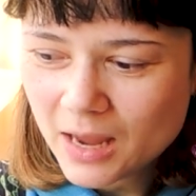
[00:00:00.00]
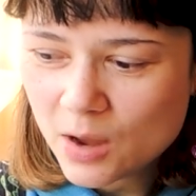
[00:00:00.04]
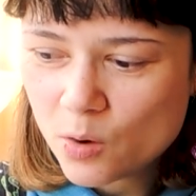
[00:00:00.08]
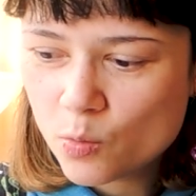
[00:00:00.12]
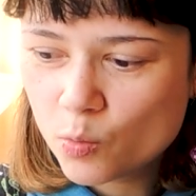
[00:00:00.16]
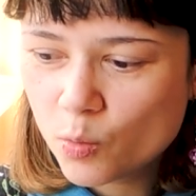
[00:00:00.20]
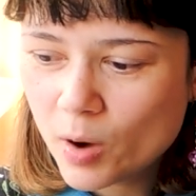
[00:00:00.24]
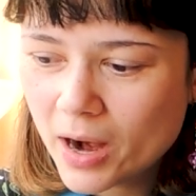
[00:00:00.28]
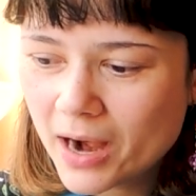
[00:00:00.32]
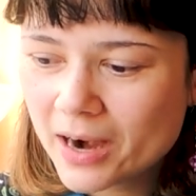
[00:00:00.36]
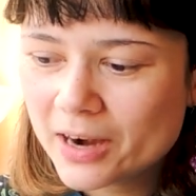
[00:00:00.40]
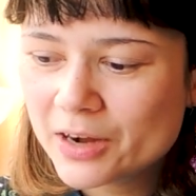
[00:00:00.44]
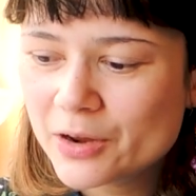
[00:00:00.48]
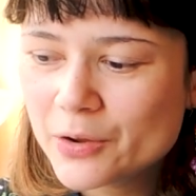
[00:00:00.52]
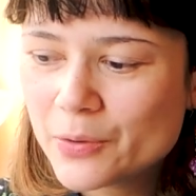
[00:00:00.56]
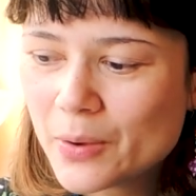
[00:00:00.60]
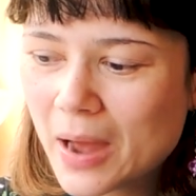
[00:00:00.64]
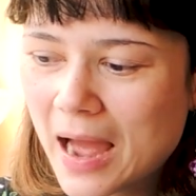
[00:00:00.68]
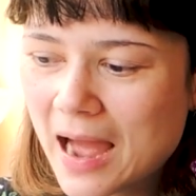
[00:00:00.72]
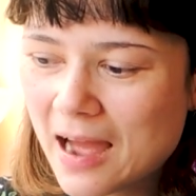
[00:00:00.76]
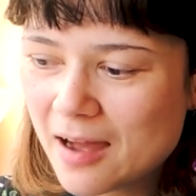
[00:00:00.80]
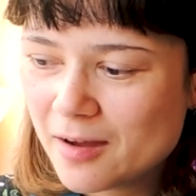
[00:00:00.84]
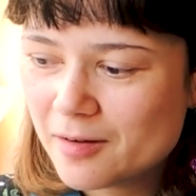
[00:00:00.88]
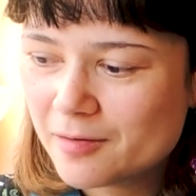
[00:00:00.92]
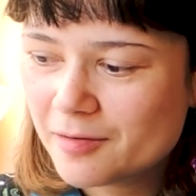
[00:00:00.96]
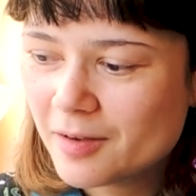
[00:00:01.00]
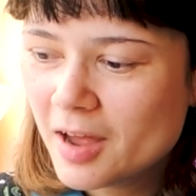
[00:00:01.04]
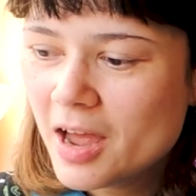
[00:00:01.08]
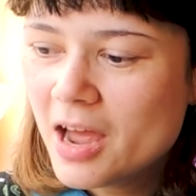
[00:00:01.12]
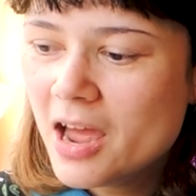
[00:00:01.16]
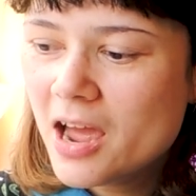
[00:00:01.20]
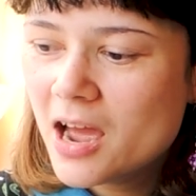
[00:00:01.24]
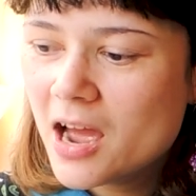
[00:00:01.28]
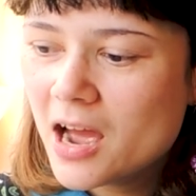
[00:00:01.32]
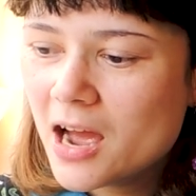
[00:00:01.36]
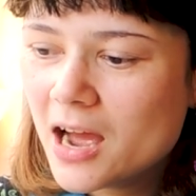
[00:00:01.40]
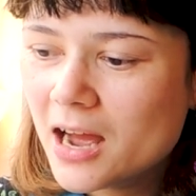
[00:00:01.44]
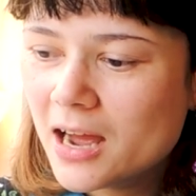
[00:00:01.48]
where you have
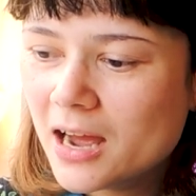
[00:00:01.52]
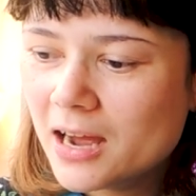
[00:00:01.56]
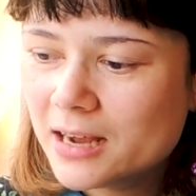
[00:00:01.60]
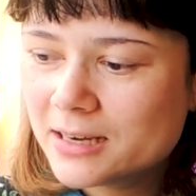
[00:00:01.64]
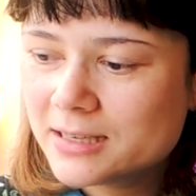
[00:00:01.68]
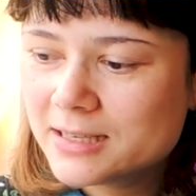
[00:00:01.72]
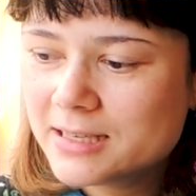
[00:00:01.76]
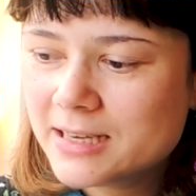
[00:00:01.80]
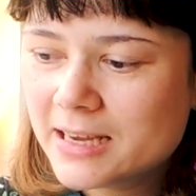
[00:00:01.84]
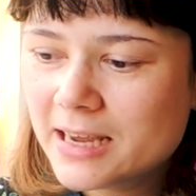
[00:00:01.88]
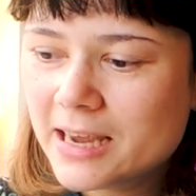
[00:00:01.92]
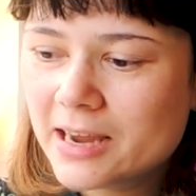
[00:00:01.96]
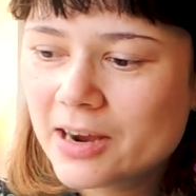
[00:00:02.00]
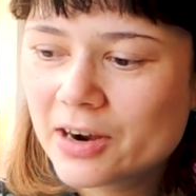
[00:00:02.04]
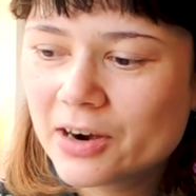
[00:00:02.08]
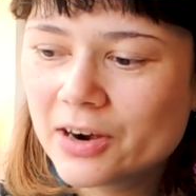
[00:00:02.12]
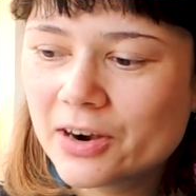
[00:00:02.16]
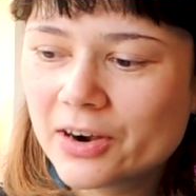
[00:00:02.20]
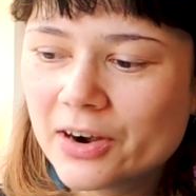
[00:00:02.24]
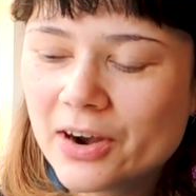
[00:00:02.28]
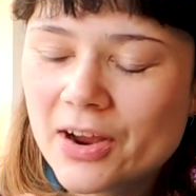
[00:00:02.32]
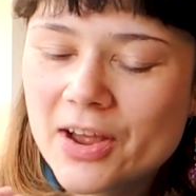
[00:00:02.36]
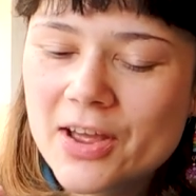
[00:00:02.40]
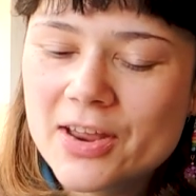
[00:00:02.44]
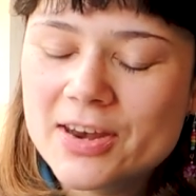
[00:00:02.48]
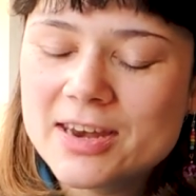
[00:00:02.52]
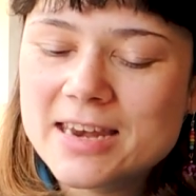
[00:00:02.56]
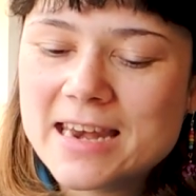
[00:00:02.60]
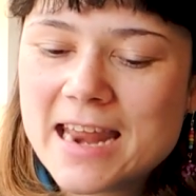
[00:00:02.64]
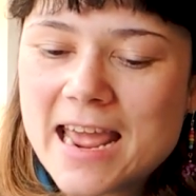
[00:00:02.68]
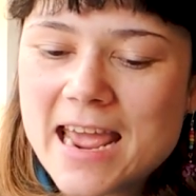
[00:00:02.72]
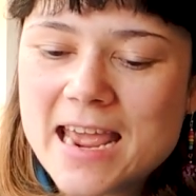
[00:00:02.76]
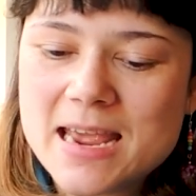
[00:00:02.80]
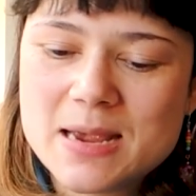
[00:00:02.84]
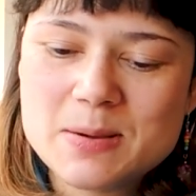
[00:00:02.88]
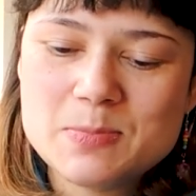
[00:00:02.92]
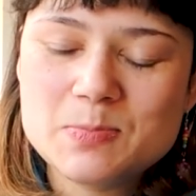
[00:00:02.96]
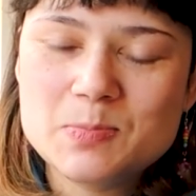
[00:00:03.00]
tier
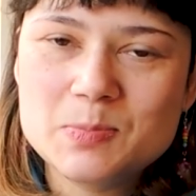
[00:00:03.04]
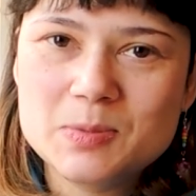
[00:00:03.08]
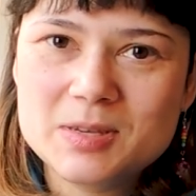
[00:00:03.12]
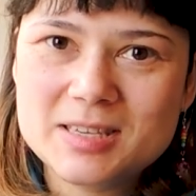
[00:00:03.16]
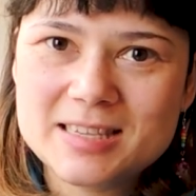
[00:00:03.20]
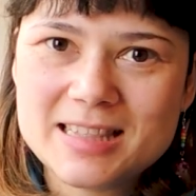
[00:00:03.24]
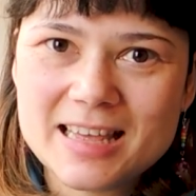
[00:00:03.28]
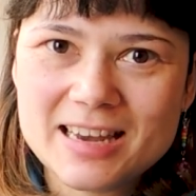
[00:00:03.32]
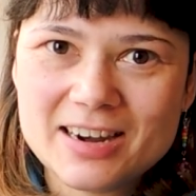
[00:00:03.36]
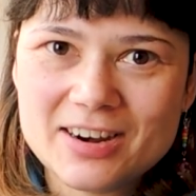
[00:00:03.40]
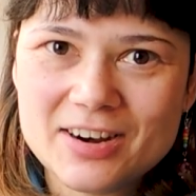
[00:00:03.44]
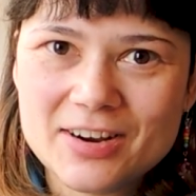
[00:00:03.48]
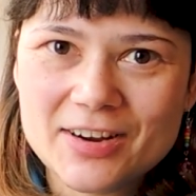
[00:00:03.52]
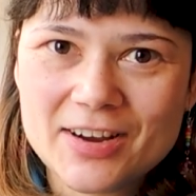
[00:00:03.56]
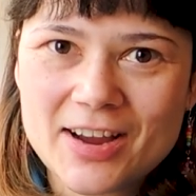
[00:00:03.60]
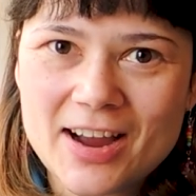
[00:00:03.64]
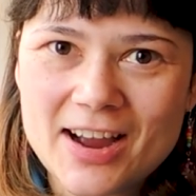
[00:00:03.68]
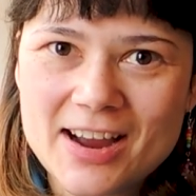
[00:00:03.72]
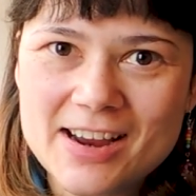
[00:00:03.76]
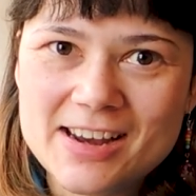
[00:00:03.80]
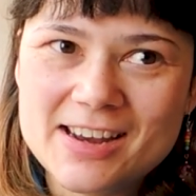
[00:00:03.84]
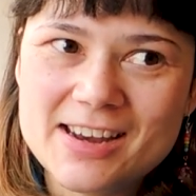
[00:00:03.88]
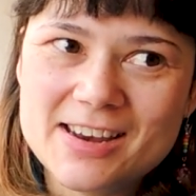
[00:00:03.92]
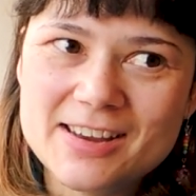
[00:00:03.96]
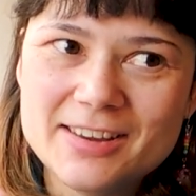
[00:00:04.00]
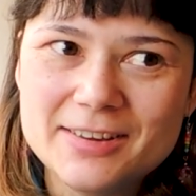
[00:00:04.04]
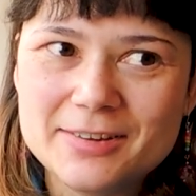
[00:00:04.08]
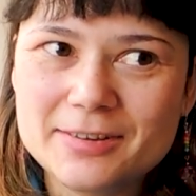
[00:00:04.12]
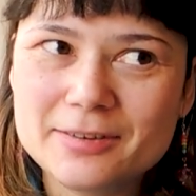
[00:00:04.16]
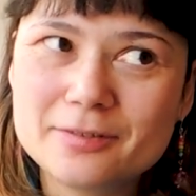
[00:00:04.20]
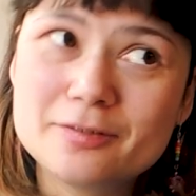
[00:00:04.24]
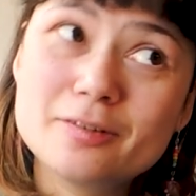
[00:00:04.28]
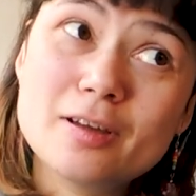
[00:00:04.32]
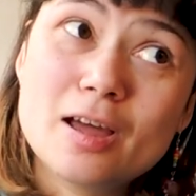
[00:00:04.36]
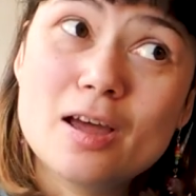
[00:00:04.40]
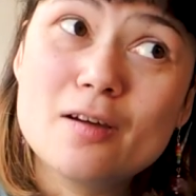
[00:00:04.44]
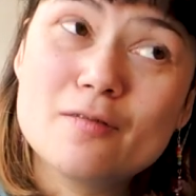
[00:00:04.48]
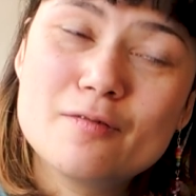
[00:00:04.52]
names that are kind
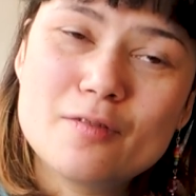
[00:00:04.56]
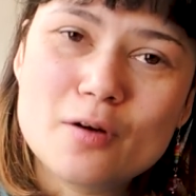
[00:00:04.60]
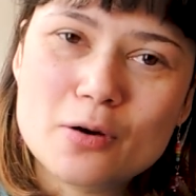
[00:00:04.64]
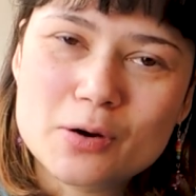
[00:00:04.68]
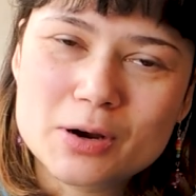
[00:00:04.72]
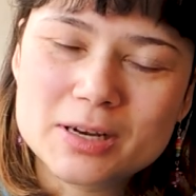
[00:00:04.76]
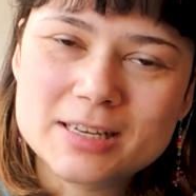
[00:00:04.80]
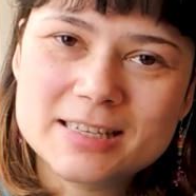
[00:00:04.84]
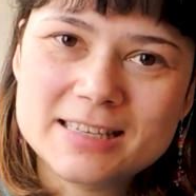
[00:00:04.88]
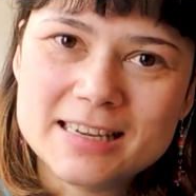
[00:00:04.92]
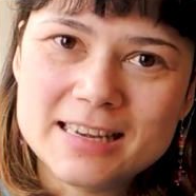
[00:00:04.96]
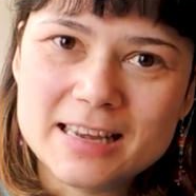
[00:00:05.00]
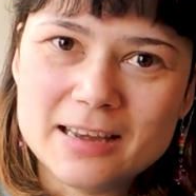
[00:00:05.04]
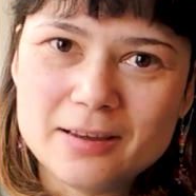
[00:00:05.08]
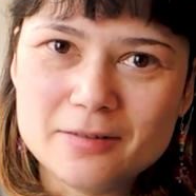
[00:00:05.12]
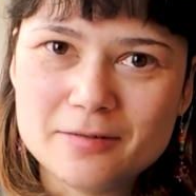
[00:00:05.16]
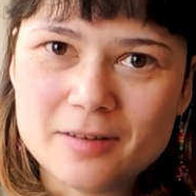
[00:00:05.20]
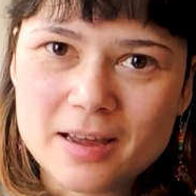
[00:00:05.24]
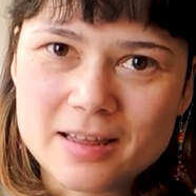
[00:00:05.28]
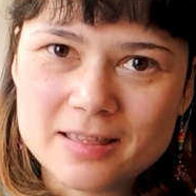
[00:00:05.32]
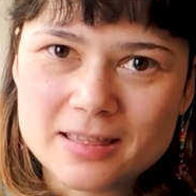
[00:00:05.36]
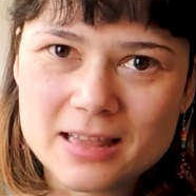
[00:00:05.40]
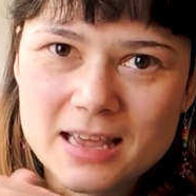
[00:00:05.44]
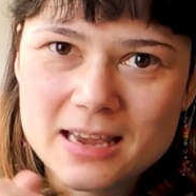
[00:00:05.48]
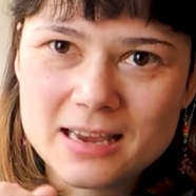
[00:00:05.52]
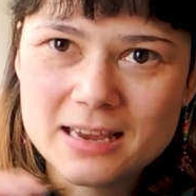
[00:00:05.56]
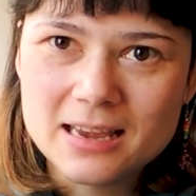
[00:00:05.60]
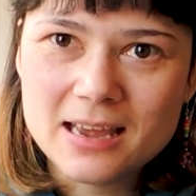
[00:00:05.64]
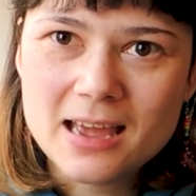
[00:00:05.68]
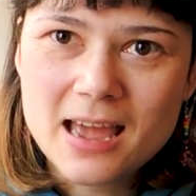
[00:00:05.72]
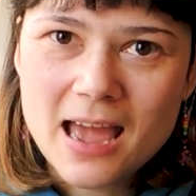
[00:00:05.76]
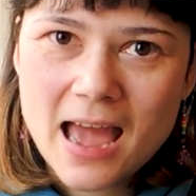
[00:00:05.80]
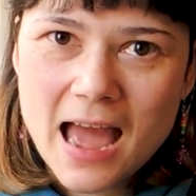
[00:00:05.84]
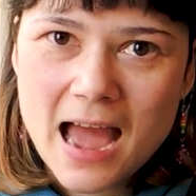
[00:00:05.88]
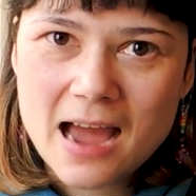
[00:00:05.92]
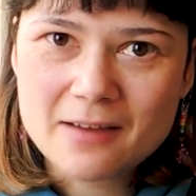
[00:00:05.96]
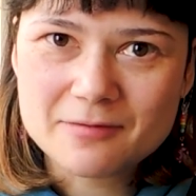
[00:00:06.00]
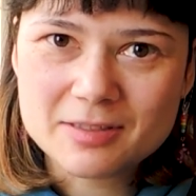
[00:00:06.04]
of evocative and they
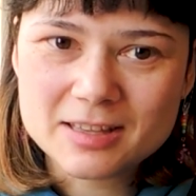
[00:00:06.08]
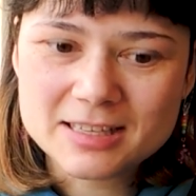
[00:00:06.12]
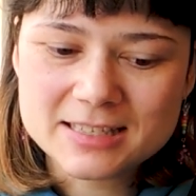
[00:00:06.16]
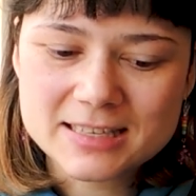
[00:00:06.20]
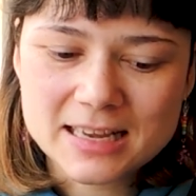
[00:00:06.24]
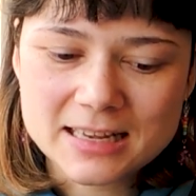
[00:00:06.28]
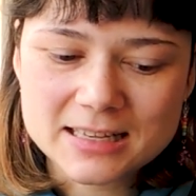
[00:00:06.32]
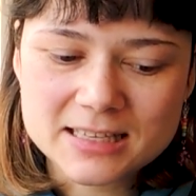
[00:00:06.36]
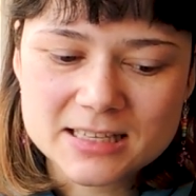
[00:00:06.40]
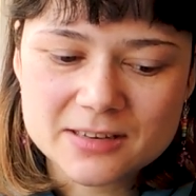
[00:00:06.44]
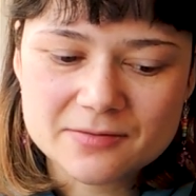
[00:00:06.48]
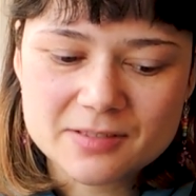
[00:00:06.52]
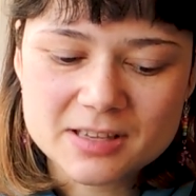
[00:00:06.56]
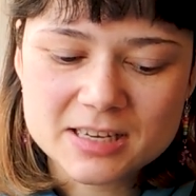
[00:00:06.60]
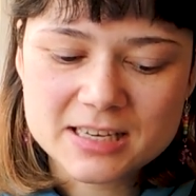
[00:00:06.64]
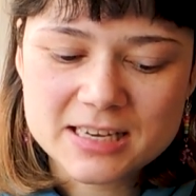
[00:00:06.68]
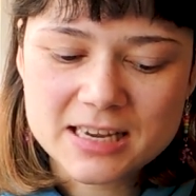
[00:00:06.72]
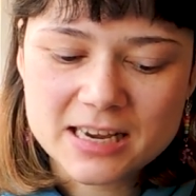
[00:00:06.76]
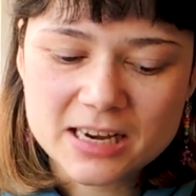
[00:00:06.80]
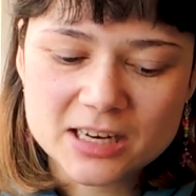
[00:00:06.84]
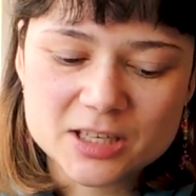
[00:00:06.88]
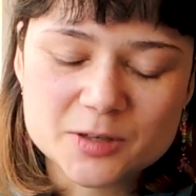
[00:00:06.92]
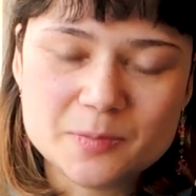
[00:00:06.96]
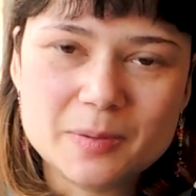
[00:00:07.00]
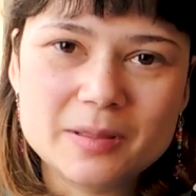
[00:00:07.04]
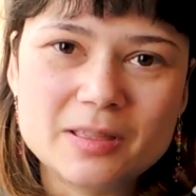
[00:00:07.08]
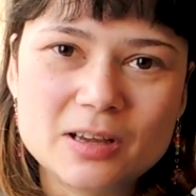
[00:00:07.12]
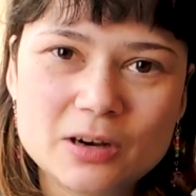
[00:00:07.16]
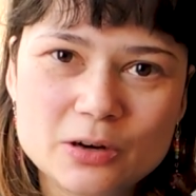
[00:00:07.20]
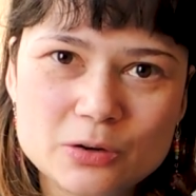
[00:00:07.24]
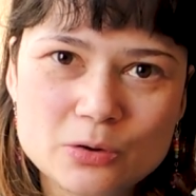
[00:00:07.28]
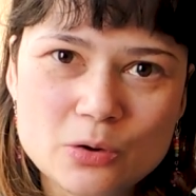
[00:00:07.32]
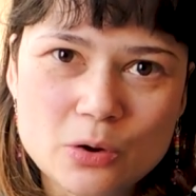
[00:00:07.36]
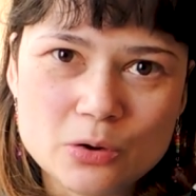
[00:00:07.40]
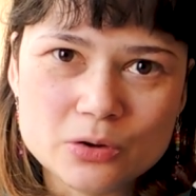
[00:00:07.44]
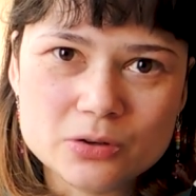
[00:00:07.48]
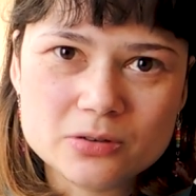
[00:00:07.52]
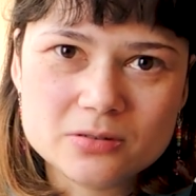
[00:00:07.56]
have the sense of the tiers, but they're
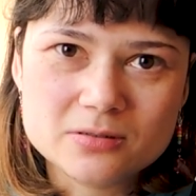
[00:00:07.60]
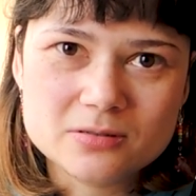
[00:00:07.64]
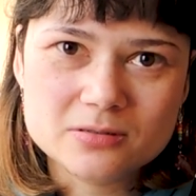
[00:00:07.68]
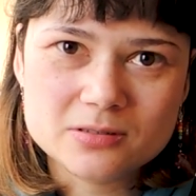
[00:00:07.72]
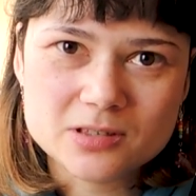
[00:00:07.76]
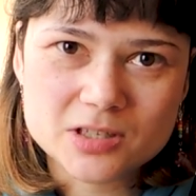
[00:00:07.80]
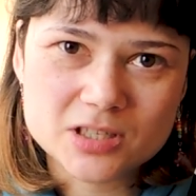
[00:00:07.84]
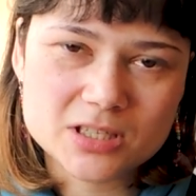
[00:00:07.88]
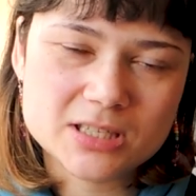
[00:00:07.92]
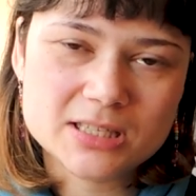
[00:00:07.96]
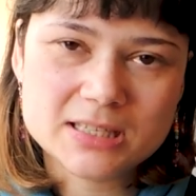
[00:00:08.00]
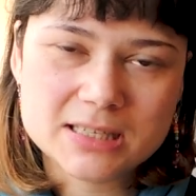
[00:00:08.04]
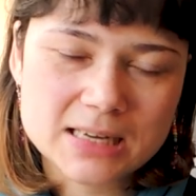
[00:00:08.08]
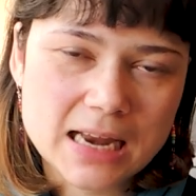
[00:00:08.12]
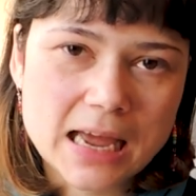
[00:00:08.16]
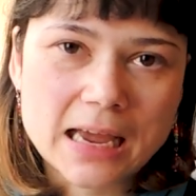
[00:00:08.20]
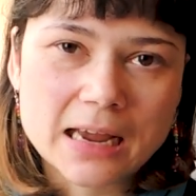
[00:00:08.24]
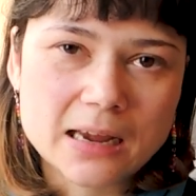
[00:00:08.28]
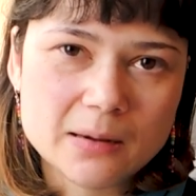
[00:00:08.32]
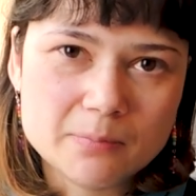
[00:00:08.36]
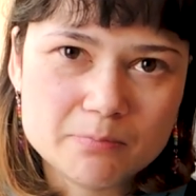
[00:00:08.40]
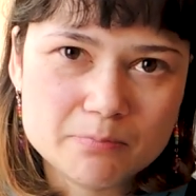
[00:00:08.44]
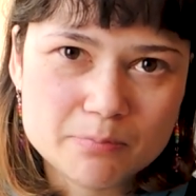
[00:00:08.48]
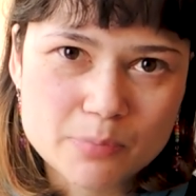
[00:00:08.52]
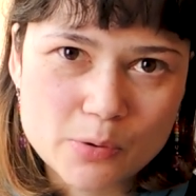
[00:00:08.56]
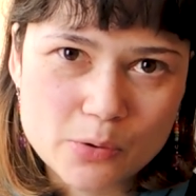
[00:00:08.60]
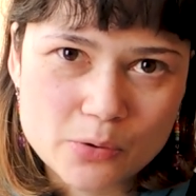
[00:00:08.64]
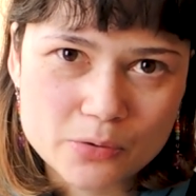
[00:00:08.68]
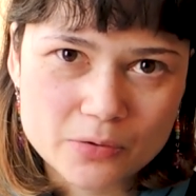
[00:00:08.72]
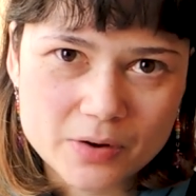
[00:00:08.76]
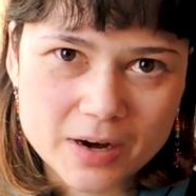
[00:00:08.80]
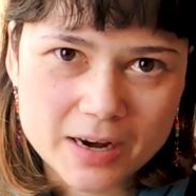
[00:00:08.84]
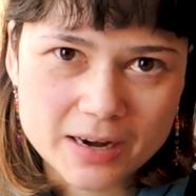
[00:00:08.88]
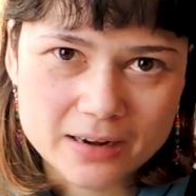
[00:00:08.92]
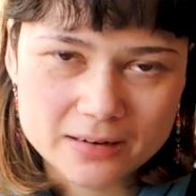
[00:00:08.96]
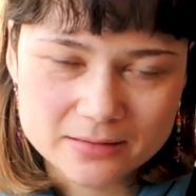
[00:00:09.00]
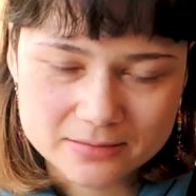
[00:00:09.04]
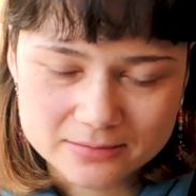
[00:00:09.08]
not just like
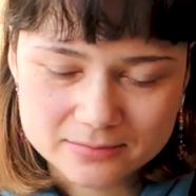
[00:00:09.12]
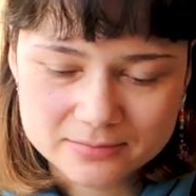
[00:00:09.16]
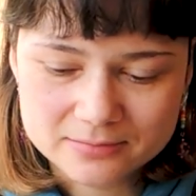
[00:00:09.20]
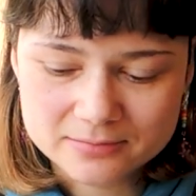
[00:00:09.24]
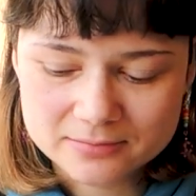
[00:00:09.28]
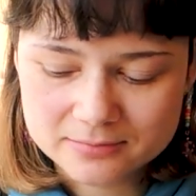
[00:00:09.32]
boring